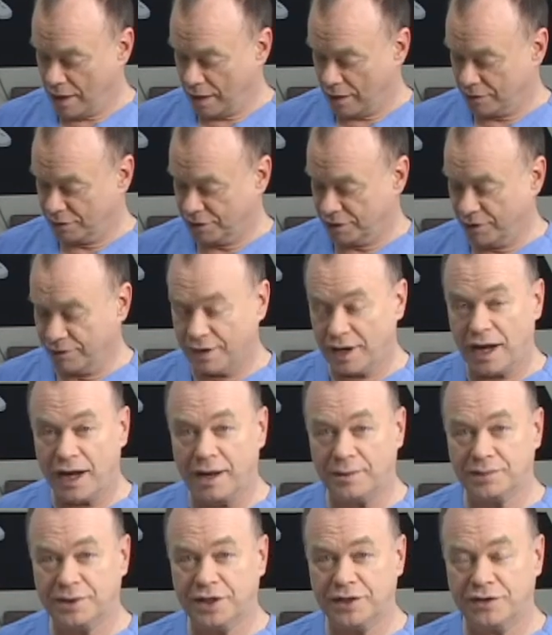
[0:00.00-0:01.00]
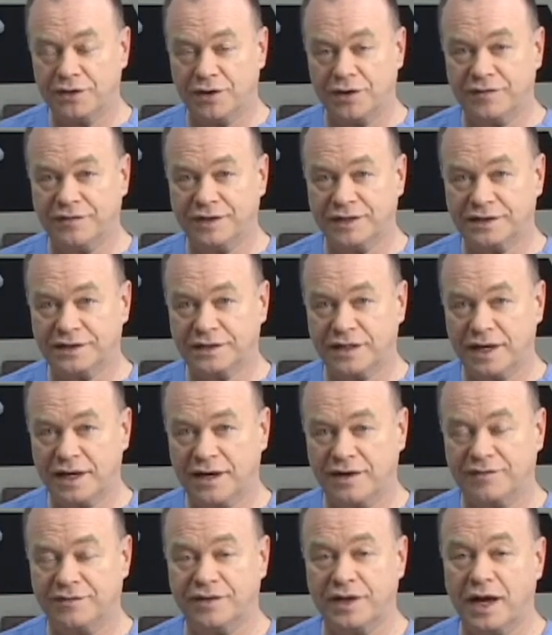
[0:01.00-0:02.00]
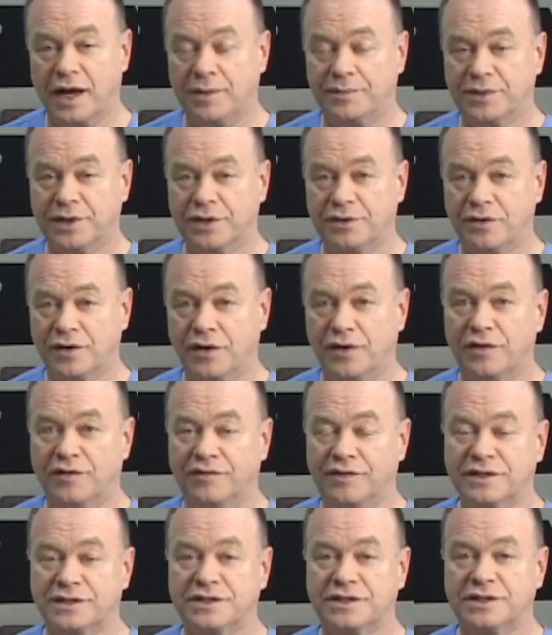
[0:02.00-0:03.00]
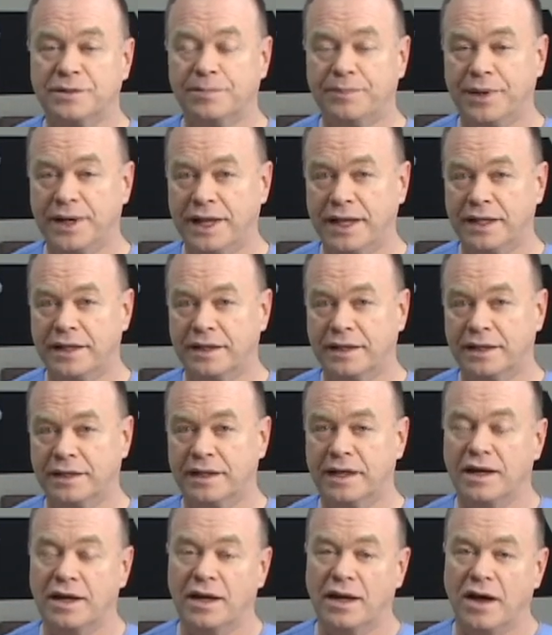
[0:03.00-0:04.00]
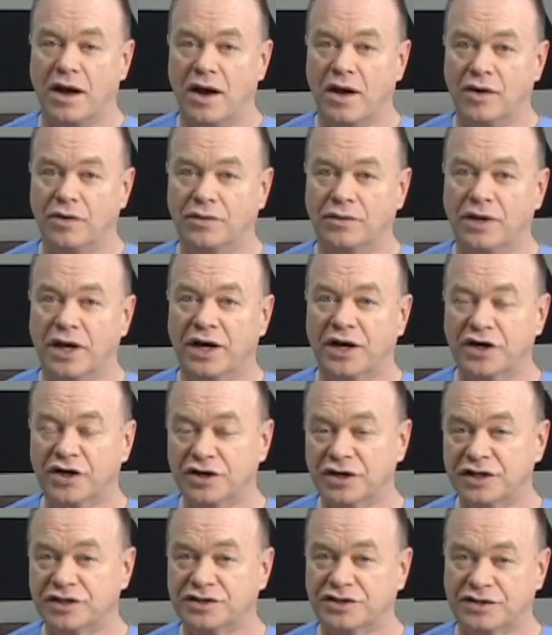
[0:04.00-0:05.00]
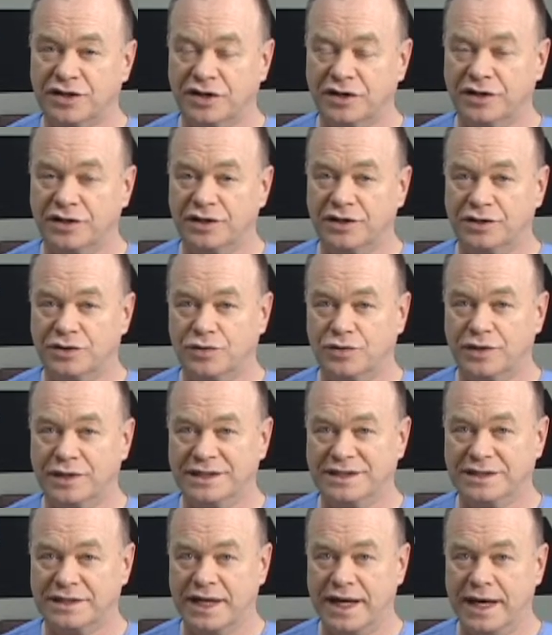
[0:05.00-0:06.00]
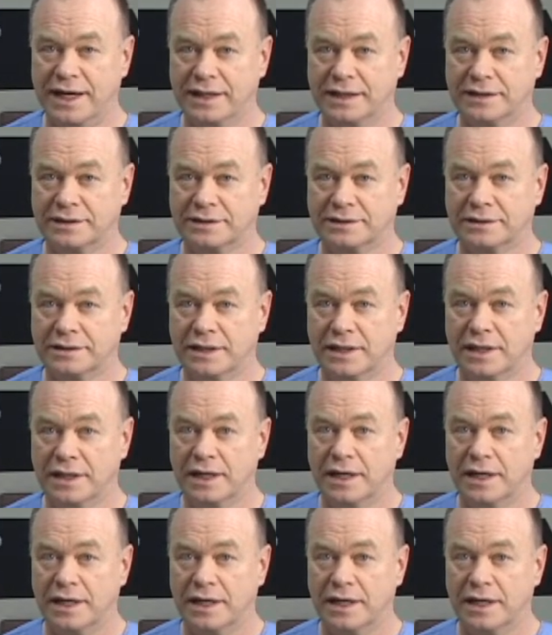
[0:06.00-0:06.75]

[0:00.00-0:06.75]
Also the optic nerve itself. The optic nerve is dependent on a good circulatory status.